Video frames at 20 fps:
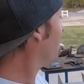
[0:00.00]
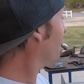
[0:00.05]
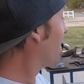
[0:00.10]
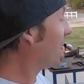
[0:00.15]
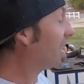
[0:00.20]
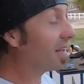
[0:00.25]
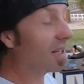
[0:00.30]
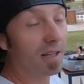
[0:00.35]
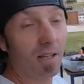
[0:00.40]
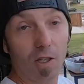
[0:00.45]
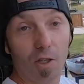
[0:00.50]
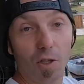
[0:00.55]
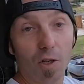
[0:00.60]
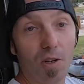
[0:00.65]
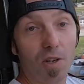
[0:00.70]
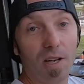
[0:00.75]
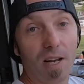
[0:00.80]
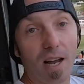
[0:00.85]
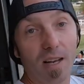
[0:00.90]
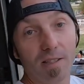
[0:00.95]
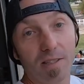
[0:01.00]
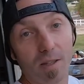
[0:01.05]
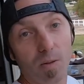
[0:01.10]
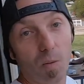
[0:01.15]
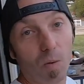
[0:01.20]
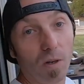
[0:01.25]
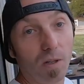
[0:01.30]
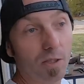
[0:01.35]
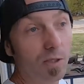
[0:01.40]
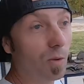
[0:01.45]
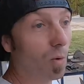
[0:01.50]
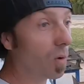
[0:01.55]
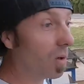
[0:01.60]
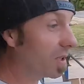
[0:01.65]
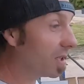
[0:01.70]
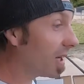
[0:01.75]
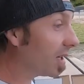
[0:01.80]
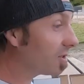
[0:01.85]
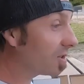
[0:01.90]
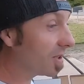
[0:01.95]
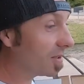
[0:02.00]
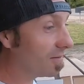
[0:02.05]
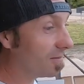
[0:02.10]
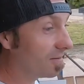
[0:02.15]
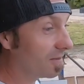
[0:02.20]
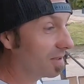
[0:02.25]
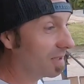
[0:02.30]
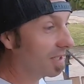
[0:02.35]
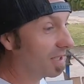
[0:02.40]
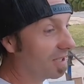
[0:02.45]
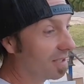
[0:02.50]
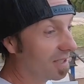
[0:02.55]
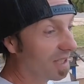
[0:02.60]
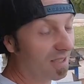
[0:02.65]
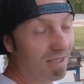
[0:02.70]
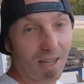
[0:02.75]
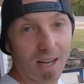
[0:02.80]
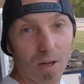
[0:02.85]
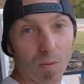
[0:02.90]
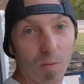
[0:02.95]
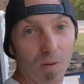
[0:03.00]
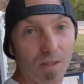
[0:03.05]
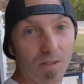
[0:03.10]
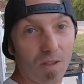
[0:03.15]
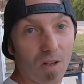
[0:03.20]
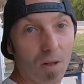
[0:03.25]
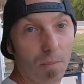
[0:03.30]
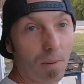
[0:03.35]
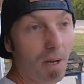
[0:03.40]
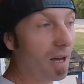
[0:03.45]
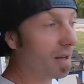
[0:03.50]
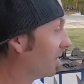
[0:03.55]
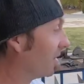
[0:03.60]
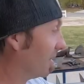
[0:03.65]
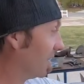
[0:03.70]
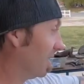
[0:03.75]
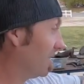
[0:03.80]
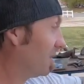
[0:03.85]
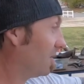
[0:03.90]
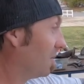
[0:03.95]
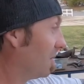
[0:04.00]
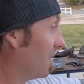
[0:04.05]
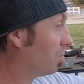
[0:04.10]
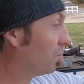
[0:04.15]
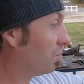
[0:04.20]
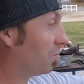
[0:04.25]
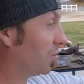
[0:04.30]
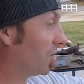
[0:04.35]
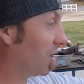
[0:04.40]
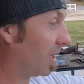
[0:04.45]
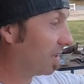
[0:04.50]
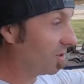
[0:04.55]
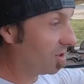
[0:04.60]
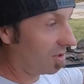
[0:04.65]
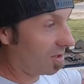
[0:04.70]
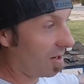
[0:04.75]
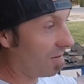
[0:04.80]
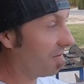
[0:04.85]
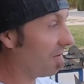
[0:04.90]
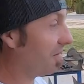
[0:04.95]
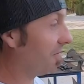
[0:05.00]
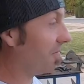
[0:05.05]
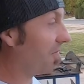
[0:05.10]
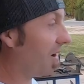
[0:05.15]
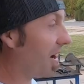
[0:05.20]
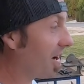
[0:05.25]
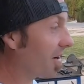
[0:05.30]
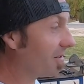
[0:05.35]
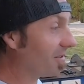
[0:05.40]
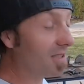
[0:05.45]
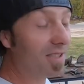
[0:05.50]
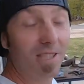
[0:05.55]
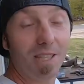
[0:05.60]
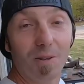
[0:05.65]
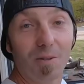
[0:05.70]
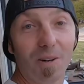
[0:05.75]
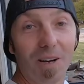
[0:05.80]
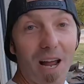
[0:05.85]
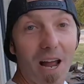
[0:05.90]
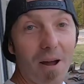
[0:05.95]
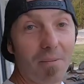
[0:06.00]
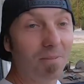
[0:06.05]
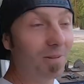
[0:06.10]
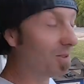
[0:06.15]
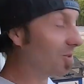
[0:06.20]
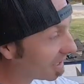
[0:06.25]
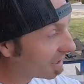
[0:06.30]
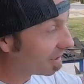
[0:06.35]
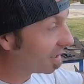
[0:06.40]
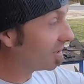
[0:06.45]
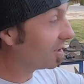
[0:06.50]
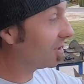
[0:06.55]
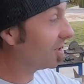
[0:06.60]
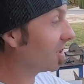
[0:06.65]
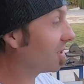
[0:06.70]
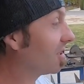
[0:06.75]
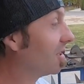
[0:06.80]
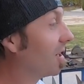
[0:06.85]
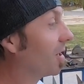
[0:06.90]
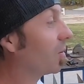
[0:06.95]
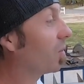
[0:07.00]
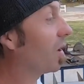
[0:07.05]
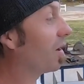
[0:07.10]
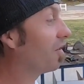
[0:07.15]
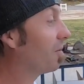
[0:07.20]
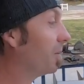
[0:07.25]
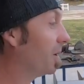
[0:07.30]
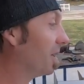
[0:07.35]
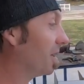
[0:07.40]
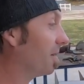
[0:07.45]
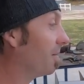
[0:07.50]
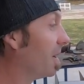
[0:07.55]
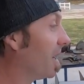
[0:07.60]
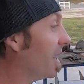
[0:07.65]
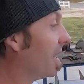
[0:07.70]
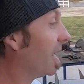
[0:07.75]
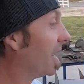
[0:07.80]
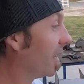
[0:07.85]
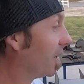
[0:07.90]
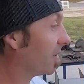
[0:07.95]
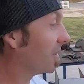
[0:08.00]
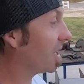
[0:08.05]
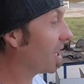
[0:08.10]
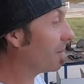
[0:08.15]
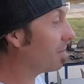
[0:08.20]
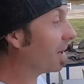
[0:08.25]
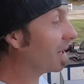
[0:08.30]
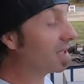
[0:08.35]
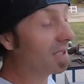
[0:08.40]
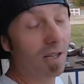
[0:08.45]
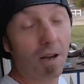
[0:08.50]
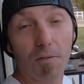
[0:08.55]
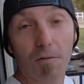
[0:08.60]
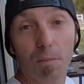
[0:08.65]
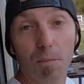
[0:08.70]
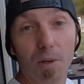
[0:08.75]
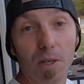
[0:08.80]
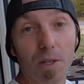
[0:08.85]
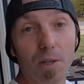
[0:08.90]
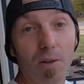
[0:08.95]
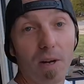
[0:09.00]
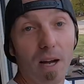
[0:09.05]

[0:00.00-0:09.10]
and then to show you guys that it works or it doesn't, because that's kind of what it's all about. Let's set stuff on fire and see what happens. This is just another way for me to entertain myself and bring you